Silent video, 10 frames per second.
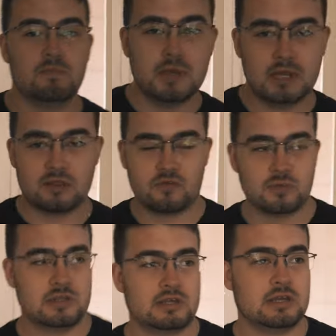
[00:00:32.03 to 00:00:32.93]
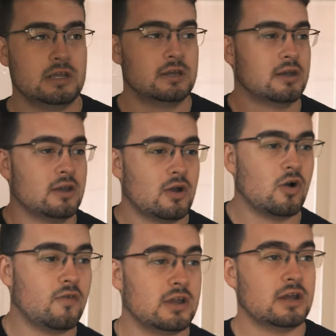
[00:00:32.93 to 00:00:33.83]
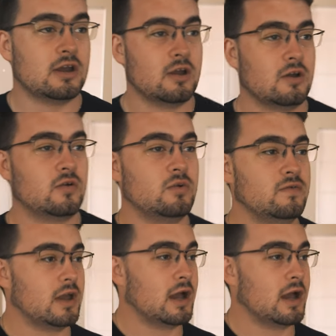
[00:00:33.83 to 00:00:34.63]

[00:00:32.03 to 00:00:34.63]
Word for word: minutes from the city. Over here, we've